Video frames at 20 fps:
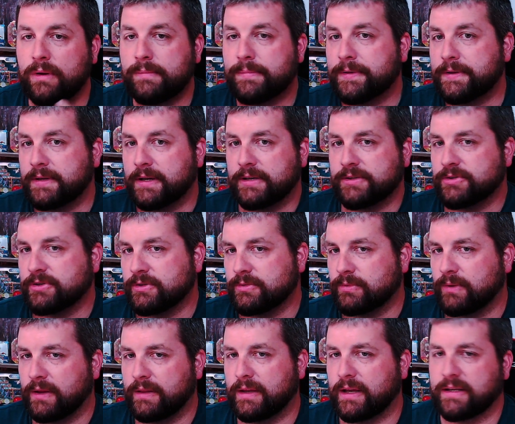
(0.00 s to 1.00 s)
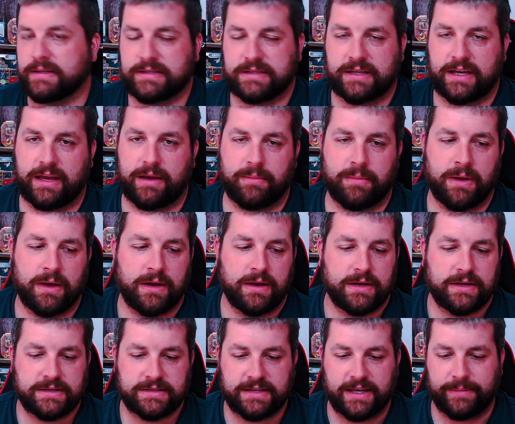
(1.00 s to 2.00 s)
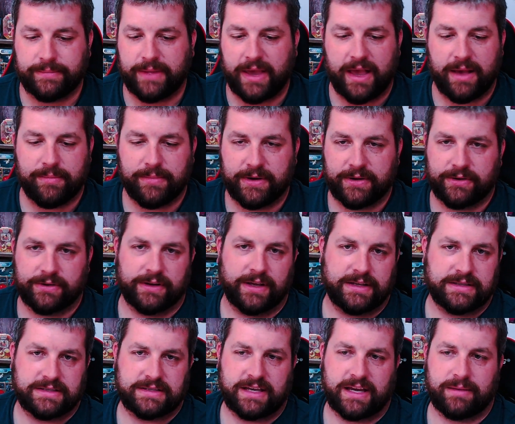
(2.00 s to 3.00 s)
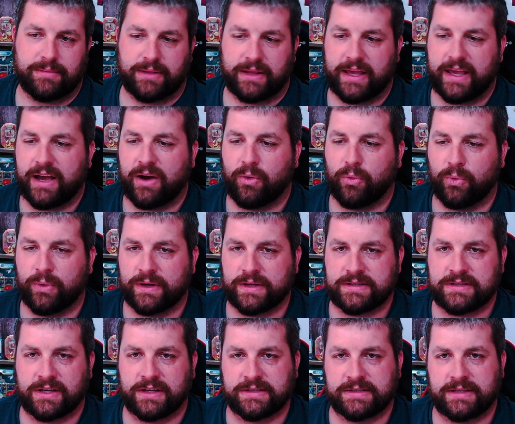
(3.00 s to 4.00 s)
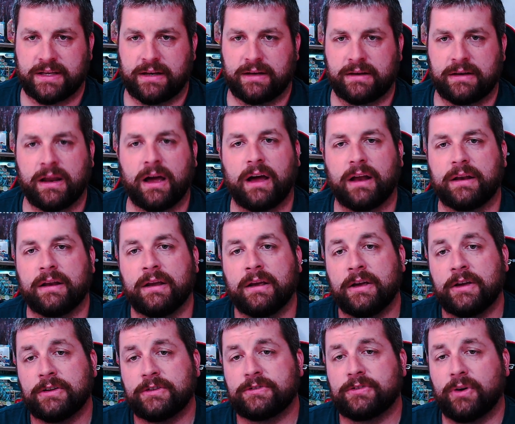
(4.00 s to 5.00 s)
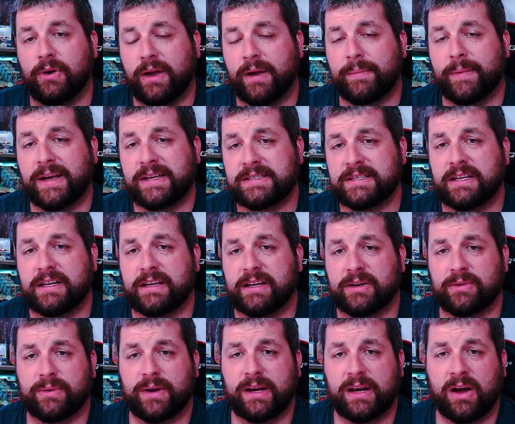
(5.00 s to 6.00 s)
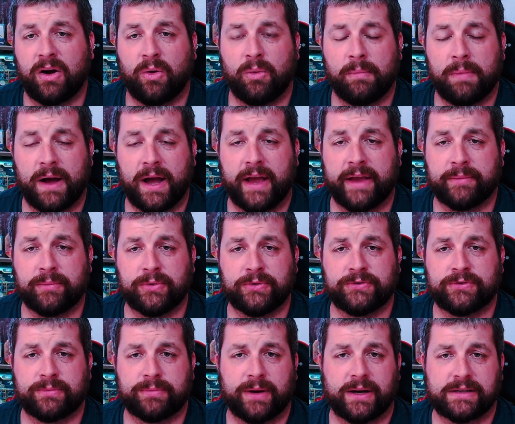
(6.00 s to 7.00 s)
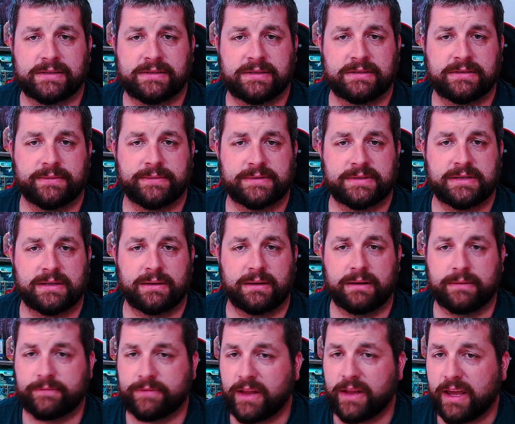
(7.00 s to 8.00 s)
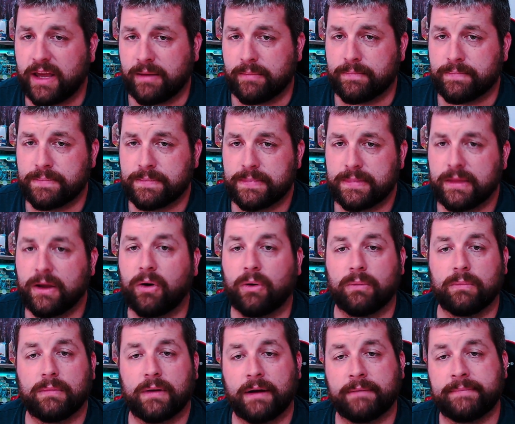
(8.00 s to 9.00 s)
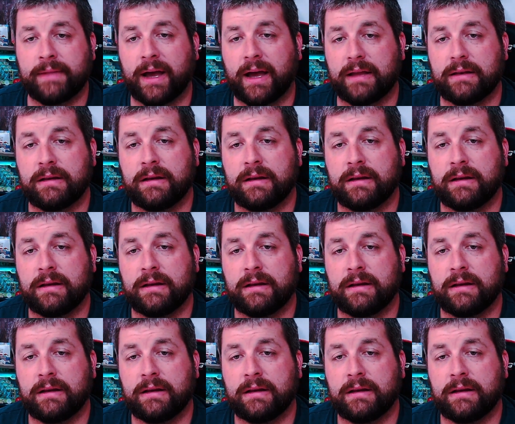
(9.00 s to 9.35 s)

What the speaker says: potentially run that same gambit or that same layout when it's all said and done. So am I sitting here right now and buying booster boxes of Obsidian Flame? No, I'm not.